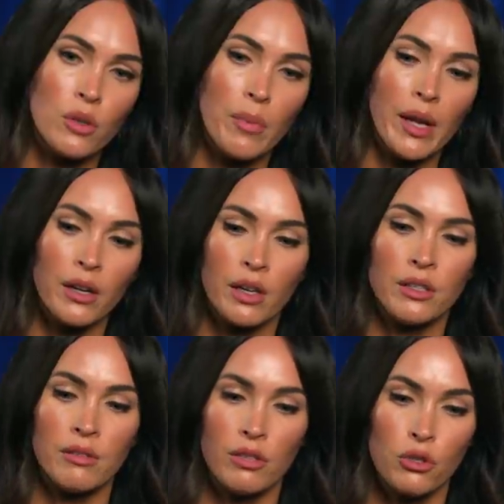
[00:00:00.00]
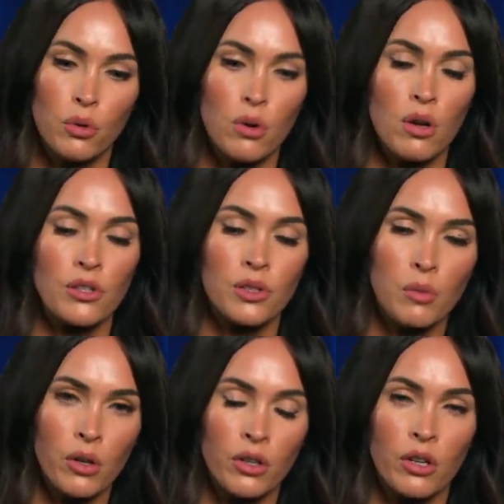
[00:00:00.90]
a better individual, a
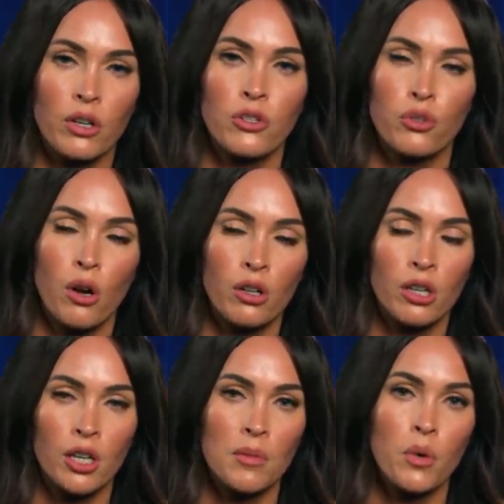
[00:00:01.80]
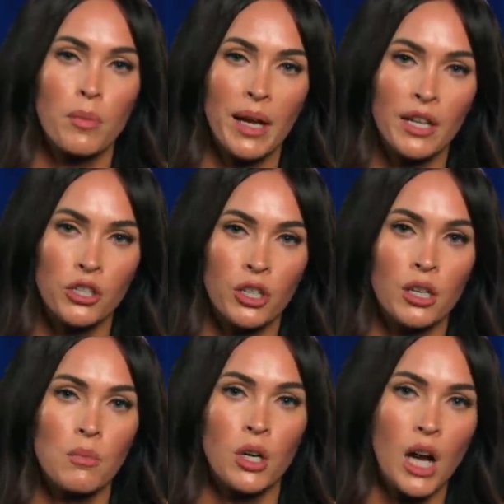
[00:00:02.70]
smarter, stronger, more
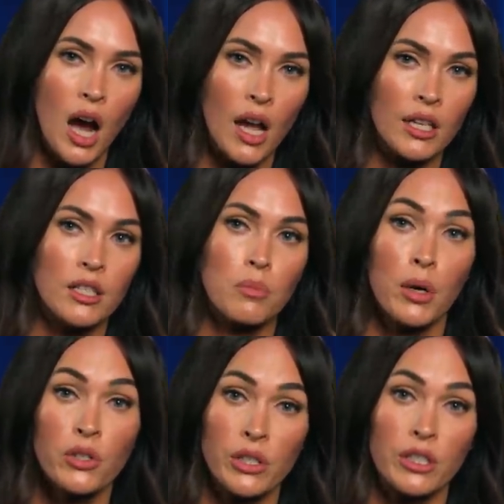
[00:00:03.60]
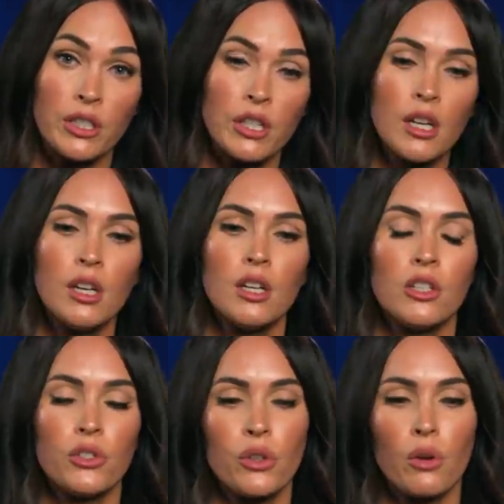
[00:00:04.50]
patient, more kind person.
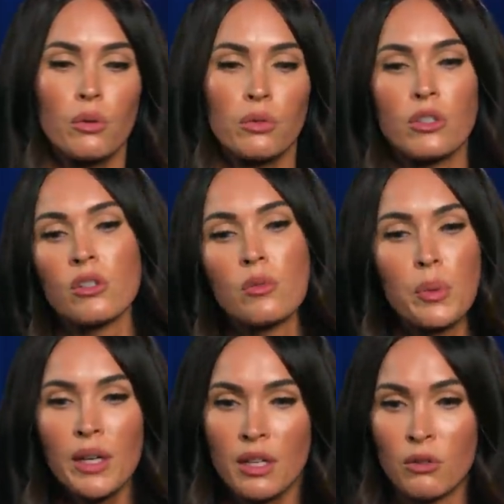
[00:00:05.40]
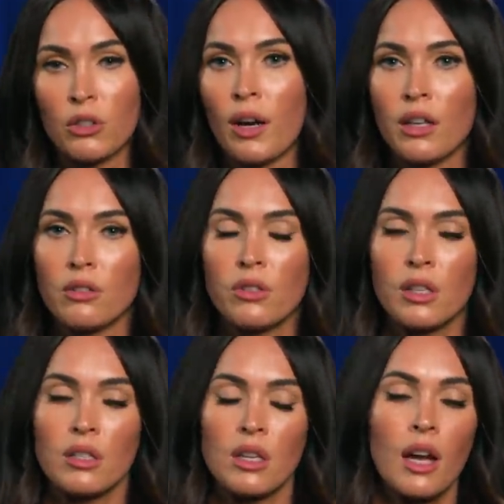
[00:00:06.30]
So there's no point in regretting those
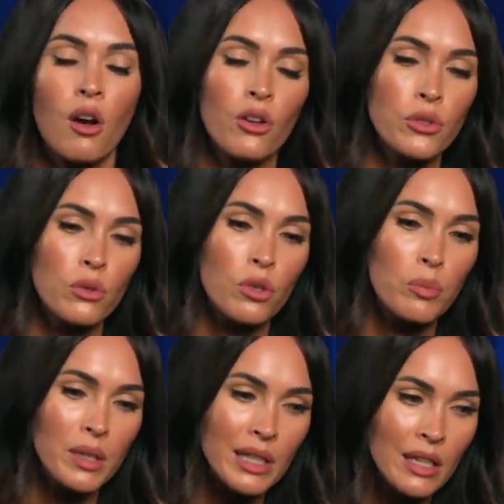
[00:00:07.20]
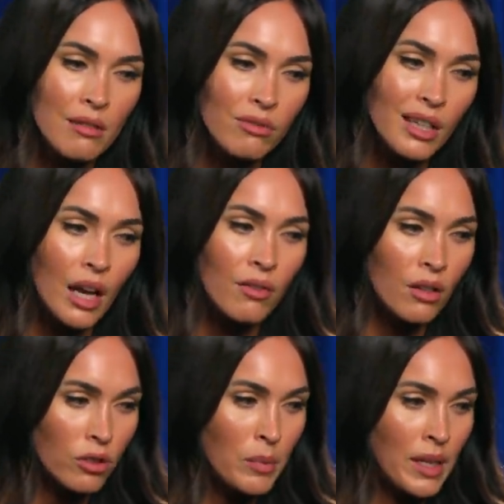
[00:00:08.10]
things. And I also don't believe that I've
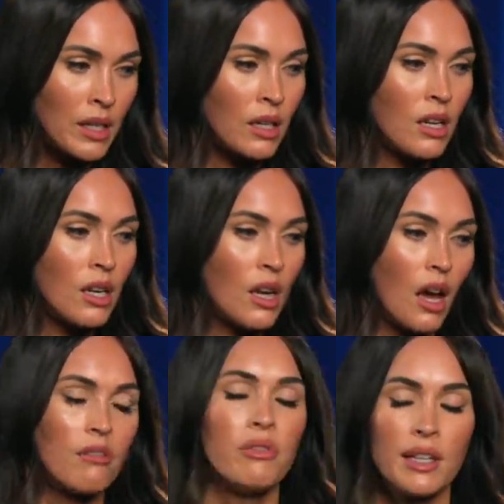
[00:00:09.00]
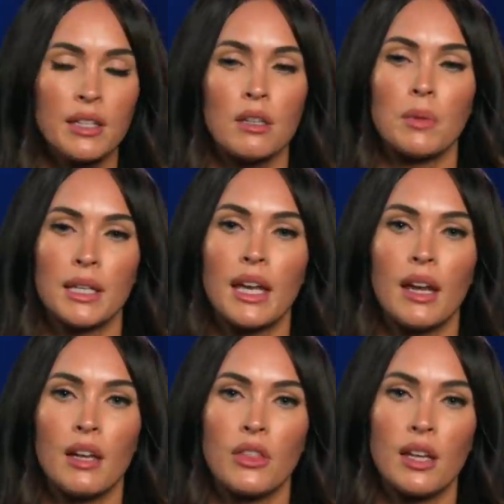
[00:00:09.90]
ever been a victim. Again,
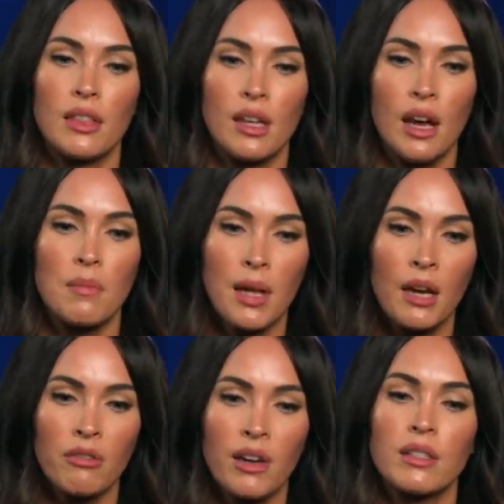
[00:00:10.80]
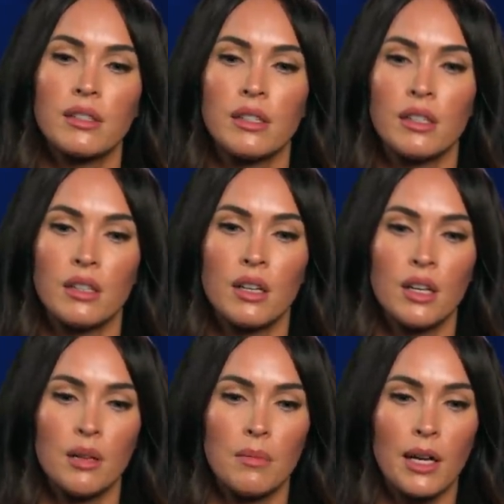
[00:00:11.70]
I think that I manifested
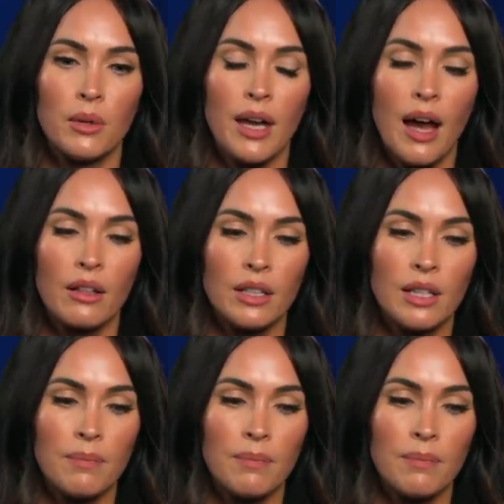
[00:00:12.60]
my reality